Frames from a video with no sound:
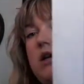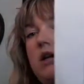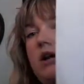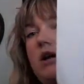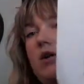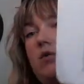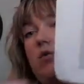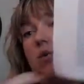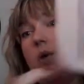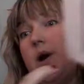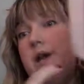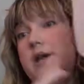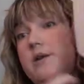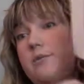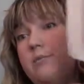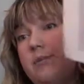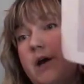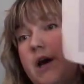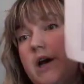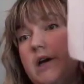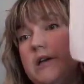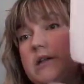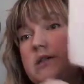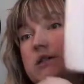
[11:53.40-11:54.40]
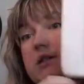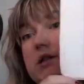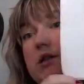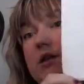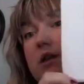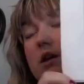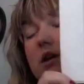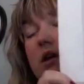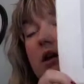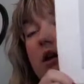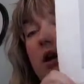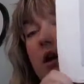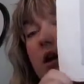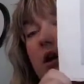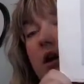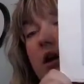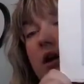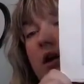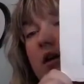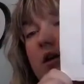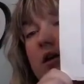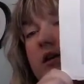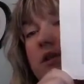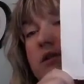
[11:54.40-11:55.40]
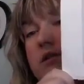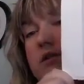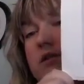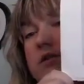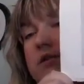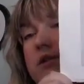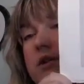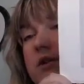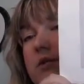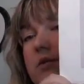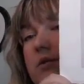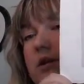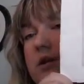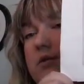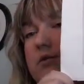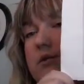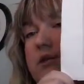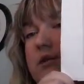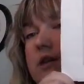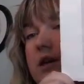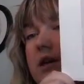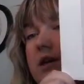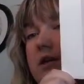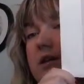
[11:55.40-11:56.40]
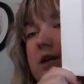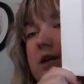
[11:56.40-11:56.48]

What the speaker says: a white mat. So it was like